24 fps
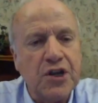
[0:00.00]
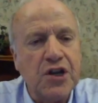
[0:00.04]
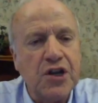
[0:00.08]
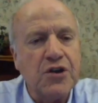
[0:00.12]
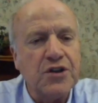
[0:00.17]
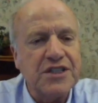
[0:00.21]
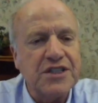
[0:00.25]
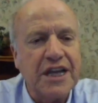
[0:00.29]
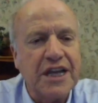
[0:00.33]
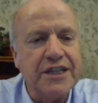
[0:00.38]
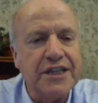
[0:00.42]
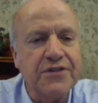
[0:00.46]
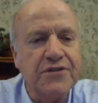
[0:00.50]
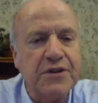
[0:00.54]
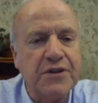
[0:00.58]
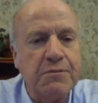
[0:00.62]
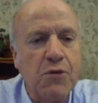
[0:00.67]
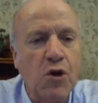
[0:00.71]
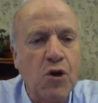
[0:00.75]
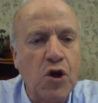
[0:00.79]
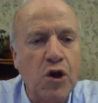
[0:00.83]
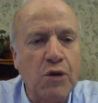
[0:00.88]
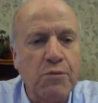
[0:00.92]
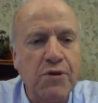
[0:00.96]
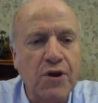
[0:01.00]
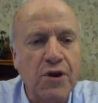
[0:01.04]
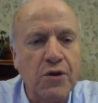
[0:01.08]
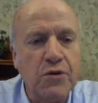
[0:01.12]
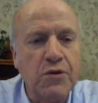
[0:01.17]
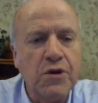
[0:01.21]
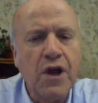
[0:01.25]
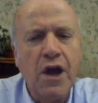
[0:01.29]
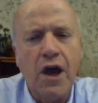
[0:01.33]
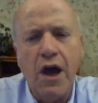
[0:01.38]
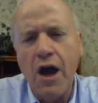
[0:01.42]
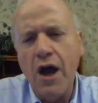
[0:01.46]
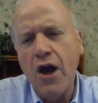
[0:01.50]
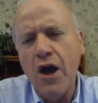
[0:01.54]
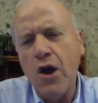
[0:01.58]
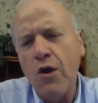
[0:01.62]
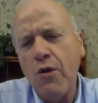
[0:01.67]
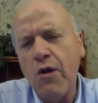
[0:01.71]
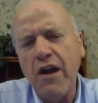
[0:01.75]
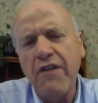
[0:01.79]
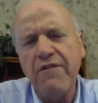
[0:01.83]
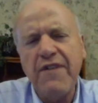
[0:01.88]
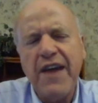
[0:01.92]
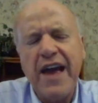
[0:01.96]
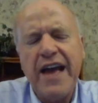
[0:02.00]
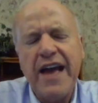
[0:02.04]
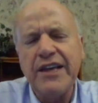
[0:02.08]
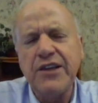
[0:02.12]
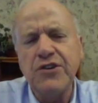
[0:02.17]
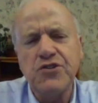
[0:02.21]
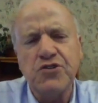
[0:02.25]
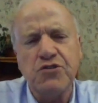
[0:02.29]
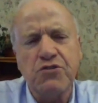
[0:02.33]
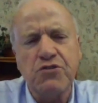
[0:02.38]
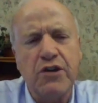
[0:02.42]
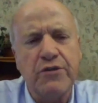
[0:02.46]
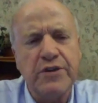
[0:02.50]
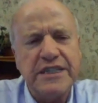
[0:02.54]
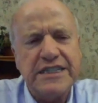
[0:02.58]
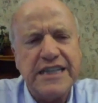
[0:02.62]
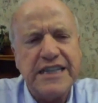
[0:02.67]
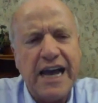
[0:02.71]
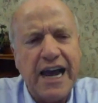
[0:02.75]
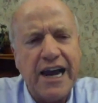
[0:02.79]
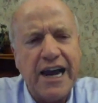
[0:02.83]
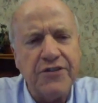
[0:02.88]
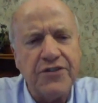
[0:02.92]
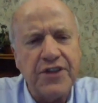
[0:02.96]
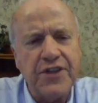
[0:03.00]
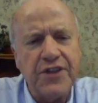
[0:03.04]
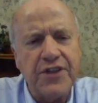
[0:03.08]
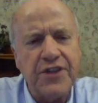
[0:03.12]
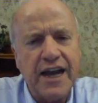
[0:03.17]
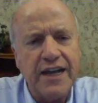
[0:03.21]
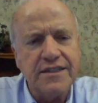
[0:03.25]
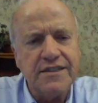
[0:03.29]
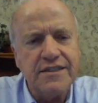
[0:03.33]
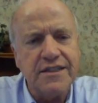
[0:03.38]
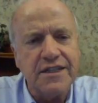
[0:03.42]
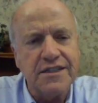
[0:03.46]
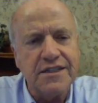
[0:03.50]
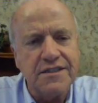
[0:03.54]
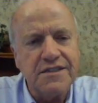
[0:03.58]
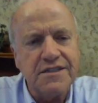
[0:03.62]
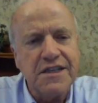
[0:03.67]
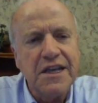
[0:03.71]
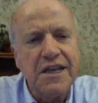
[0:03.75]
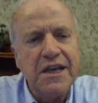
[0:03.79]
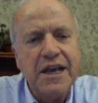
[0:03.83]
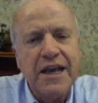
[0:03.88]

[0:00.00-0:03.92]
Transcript: know, because I live in Marlboro, oh, our values were always higher than Hudson's,